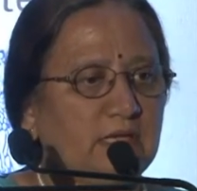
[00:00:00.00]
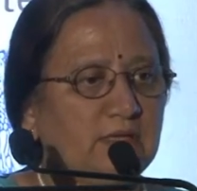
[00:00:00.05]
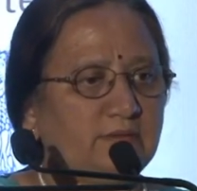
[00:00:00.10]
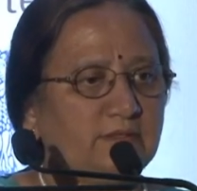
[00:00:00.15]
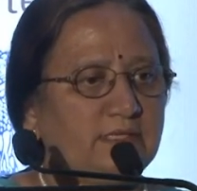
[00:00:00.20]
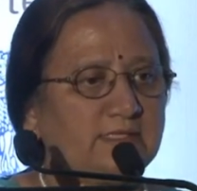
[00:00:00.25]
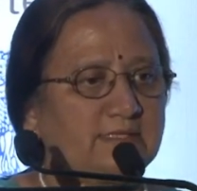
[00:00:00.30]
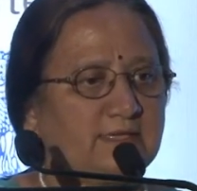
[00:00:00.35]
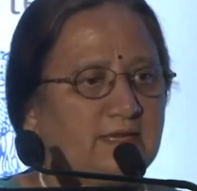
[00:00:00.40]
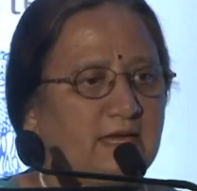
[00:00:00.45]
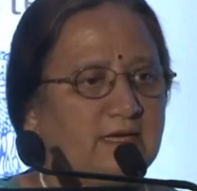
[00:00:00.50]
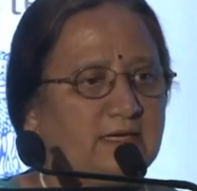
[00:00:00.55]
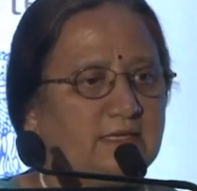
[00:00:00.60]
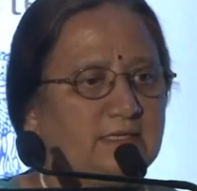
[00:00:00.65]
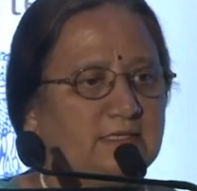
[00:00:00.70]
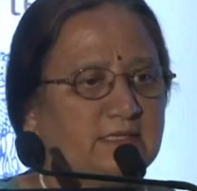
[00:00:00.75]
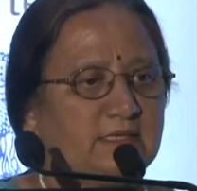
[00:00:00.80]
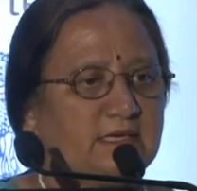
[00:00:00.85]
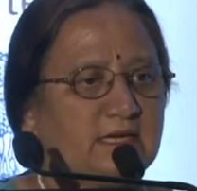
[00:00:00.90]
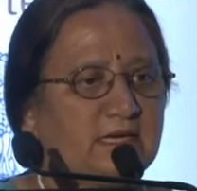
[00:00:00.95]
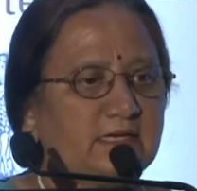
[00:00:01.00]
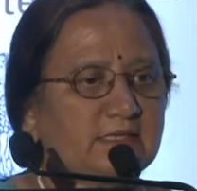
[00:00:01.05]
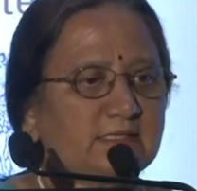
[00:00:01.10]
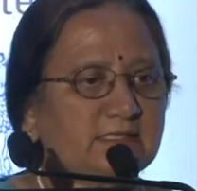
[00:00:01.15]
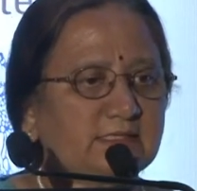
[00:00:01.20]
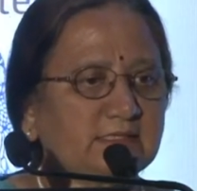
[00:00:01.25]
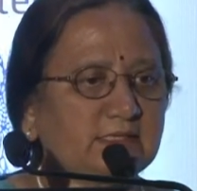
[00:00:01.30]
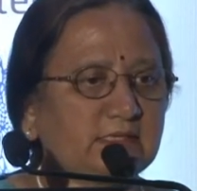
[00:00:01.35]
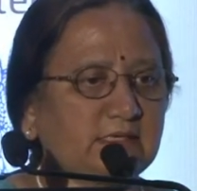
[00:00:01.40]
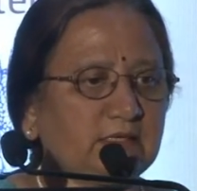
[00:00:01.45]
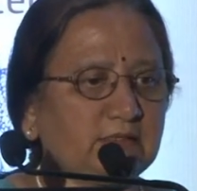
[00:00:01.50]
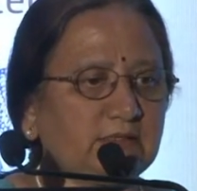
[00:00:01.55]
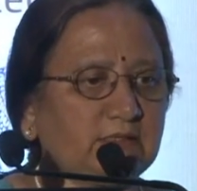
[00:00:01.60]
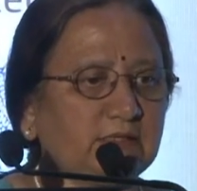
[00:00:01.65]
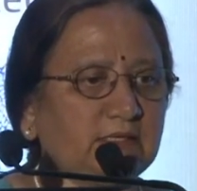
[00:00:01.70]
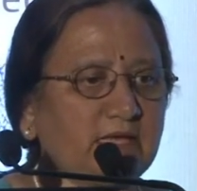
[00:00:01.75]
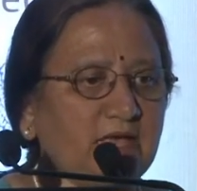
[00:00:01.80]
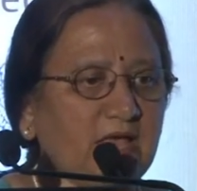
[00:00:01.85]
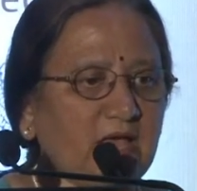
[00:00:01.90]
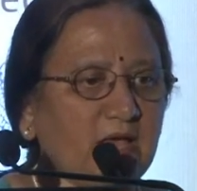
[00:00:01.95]
This slide indicates the
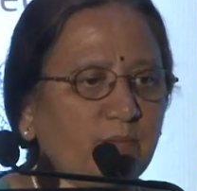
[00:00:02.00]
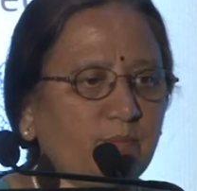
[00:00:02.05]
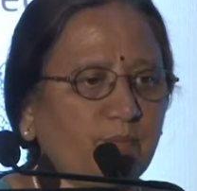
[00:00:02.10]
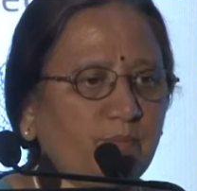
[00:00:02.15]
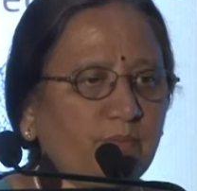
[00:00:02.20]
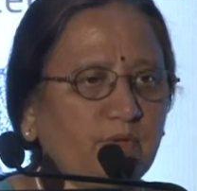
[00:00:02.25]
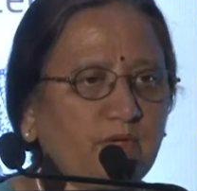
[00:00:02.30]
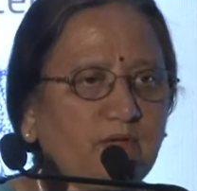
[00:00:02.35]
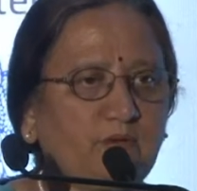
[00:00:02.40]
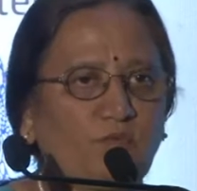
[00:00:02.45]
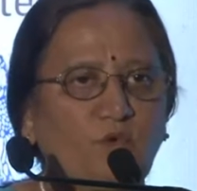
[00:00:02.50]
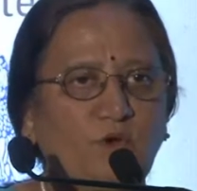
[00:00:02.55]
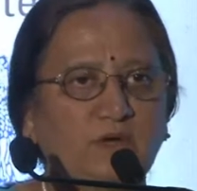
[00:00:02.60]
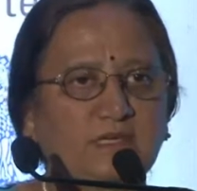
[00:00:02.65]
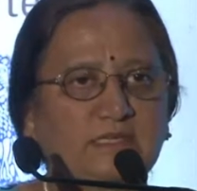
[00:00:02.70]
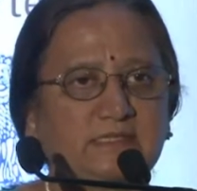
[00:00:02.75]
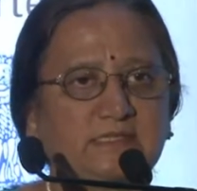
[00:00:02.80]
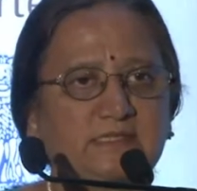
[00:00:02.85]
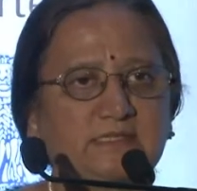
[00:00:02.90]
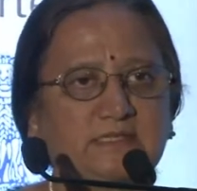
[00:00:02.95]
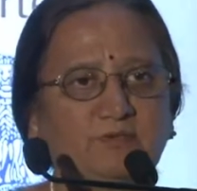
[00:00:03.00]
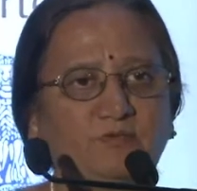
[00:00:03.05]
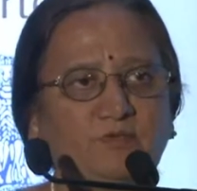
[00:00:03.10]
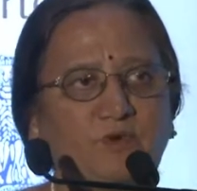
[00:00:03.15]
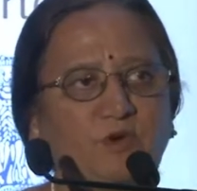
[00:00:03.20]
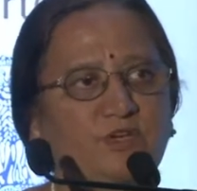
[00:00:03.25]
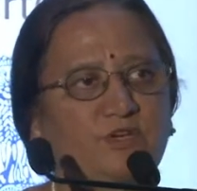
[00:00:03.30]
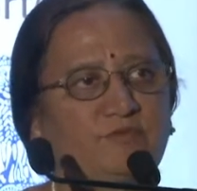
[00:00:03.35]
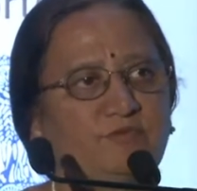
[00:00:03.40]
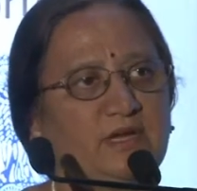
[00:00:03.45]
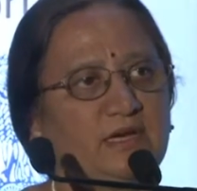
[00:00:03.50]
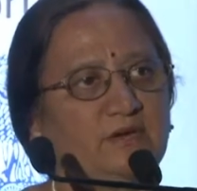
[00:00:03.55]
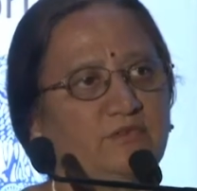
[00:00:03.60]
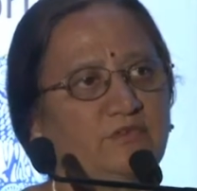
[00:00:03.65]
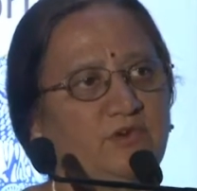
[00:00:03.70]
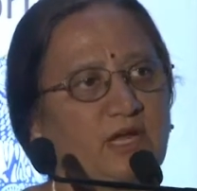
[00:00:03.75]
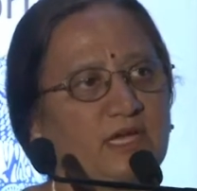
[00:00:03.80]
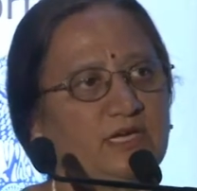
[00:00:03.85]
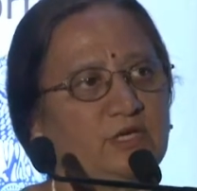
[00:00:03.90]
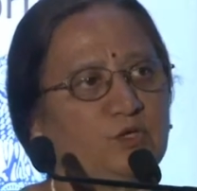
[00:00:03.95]
gap, what we are
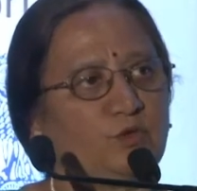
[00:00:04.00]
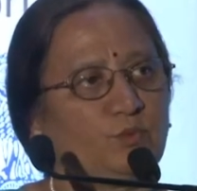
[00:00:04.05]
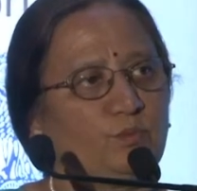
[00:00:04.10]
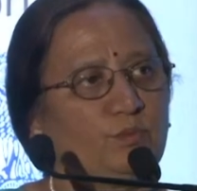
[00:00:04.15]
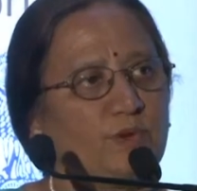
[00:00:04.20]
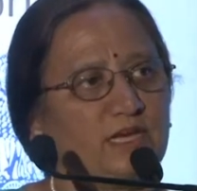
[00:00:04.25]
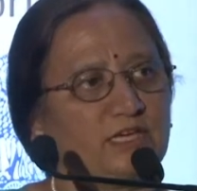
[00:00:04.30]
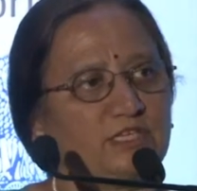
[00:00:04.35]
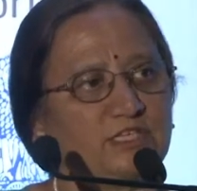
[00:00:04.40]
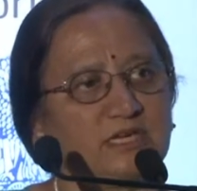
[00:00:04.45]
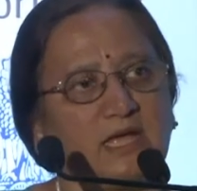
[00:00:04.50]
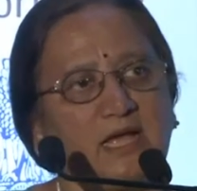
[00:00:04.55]
trying to bridge.